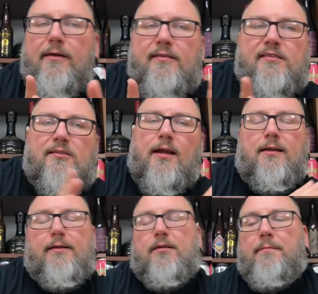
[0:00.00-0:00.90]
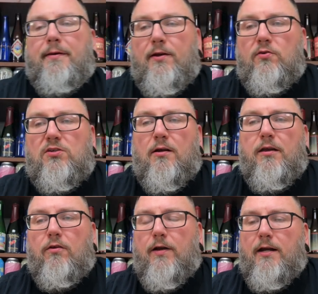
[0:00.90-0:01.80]
slightly tomato
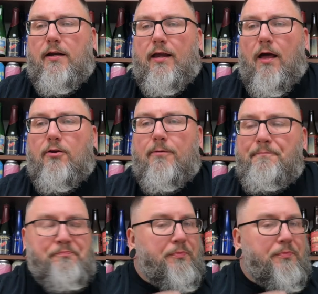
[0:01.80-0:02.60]
stocky green on the other.